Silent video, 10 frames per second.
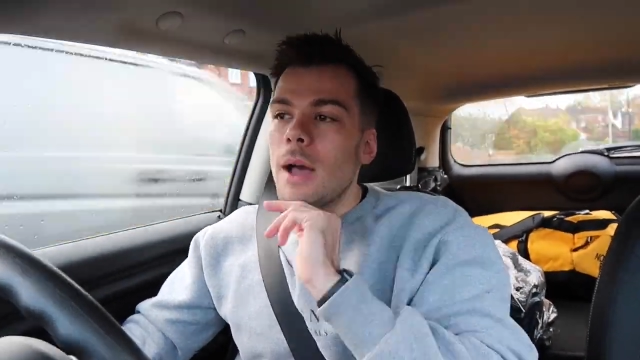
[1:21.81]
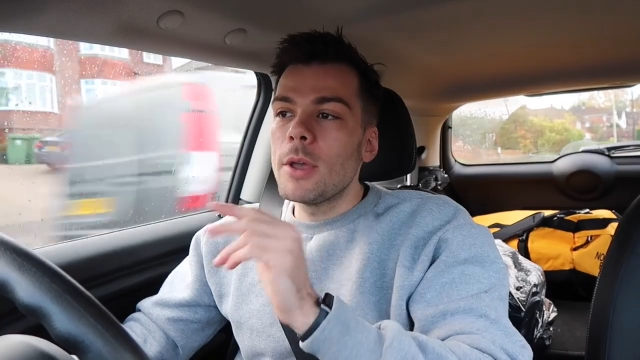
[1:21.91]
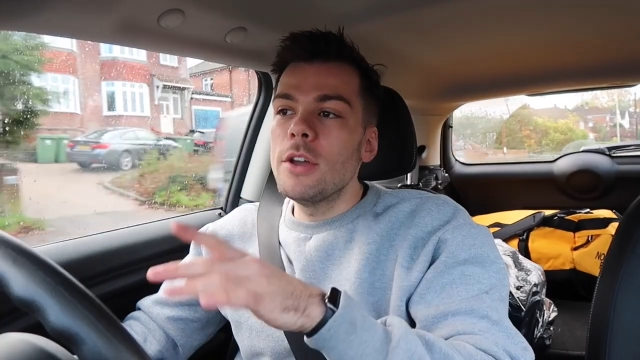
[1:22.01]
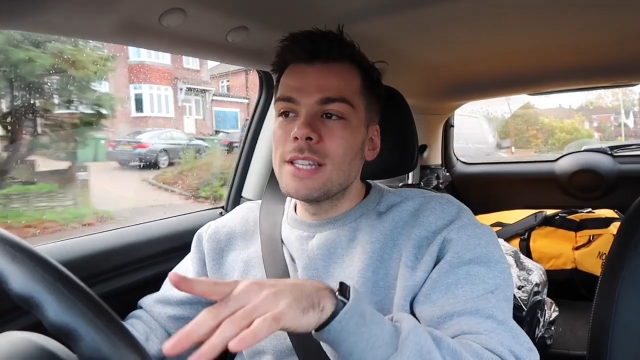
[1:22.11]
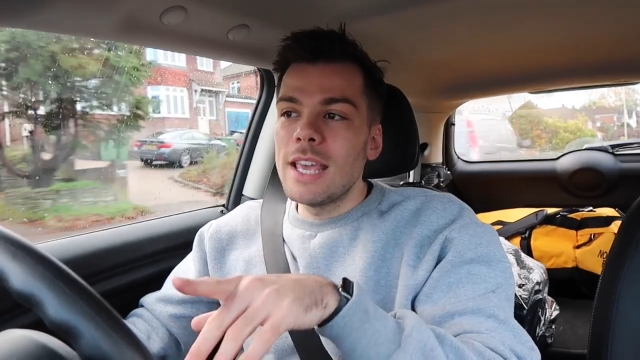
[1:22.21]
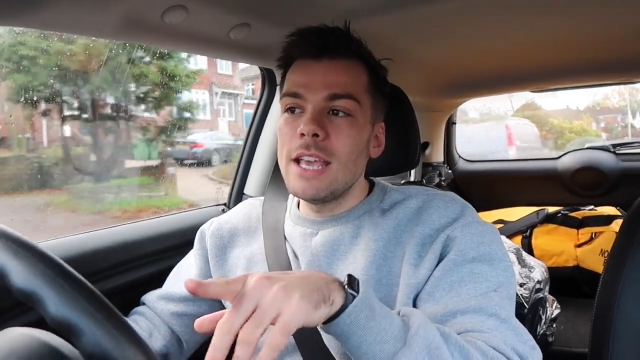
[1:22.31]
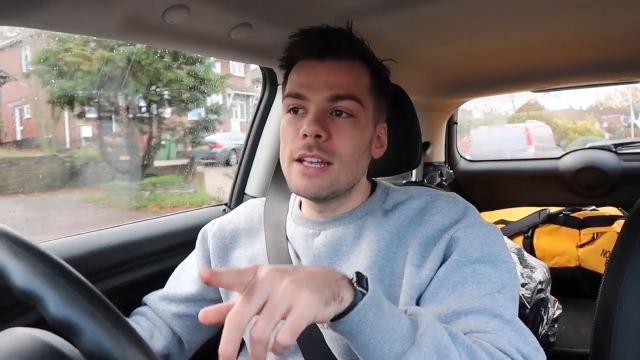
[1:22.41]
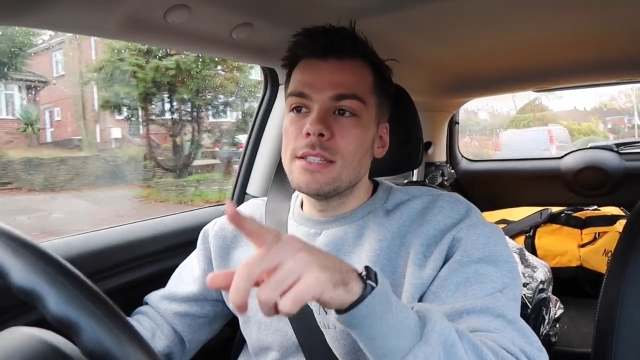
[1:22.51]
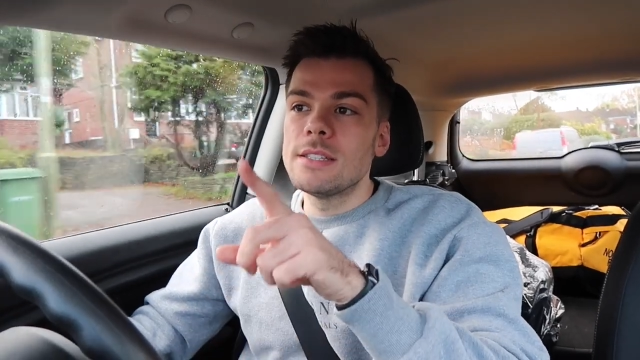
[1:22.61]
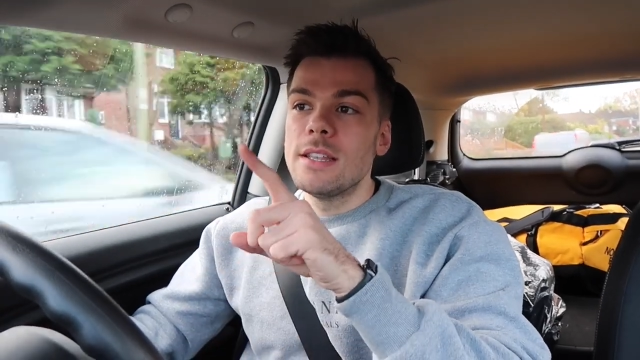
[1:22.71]
I'm going to
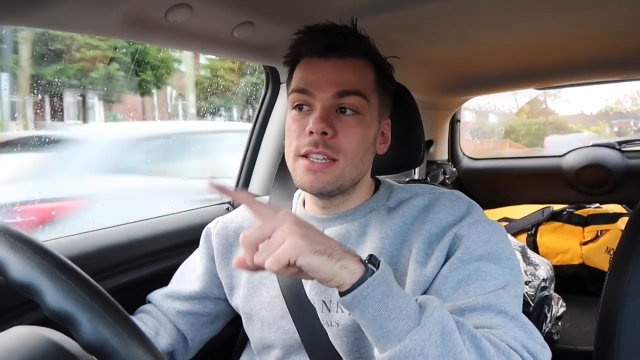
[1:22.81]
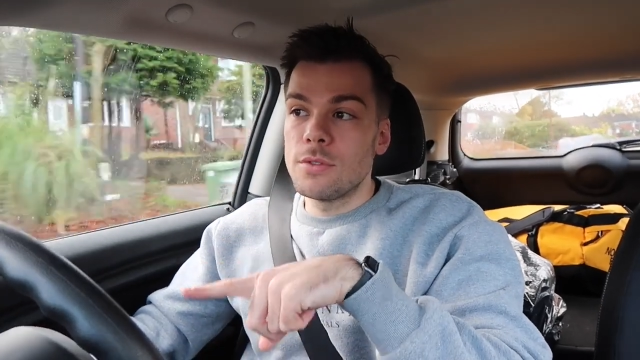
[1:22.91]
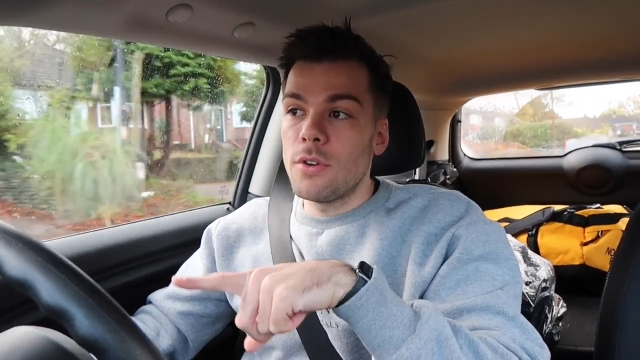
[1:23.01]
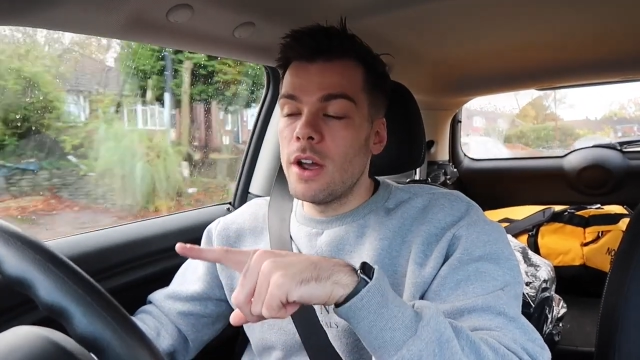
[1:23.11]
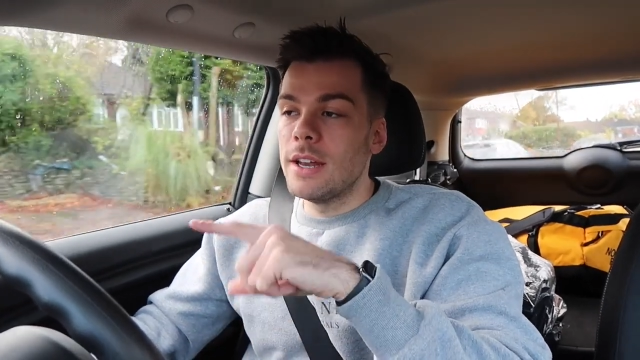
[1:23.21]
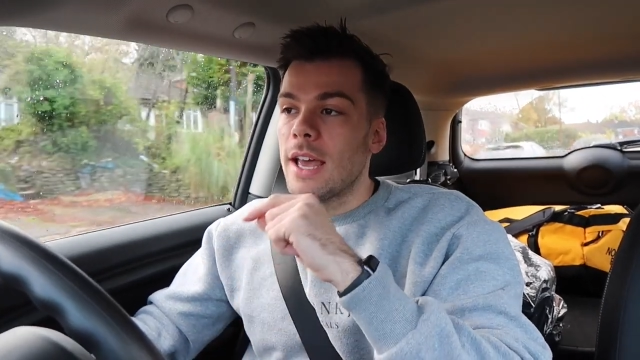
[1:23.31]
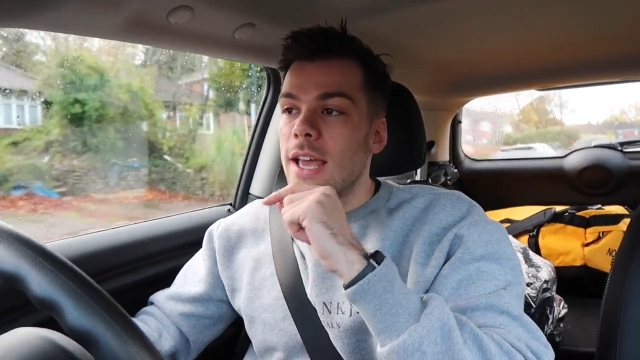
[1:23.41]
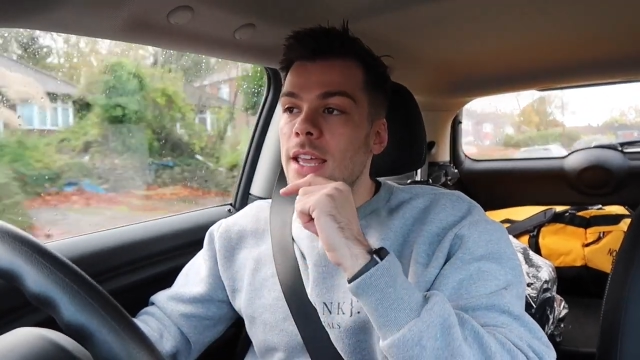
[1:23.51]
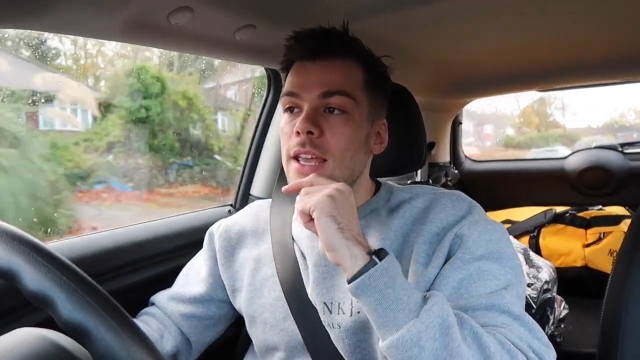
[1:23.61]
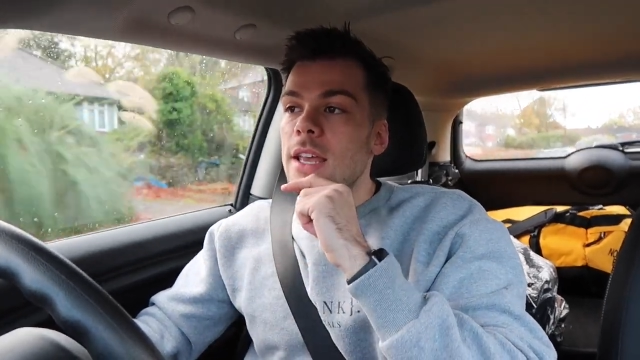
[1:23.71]
Keegan's this Friday.